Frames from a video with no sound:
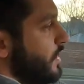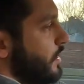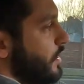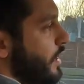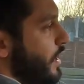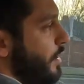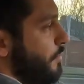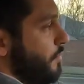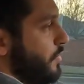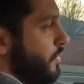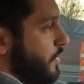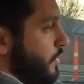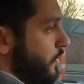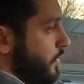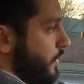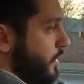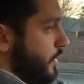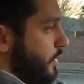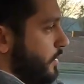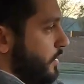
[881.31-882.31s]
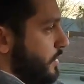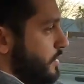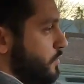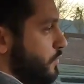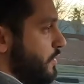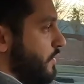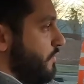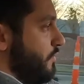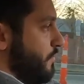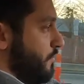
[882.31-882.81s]
M30. It's
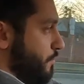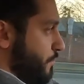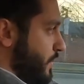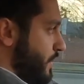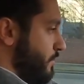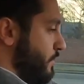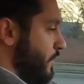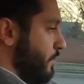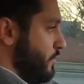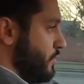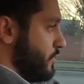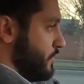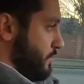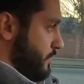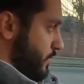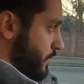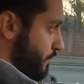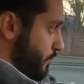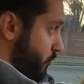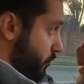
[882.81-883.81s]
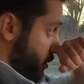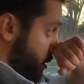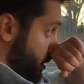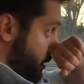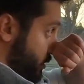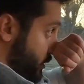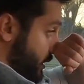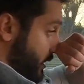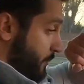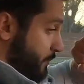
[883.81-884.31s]
one of BMW's more
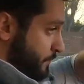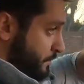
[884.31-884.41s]
early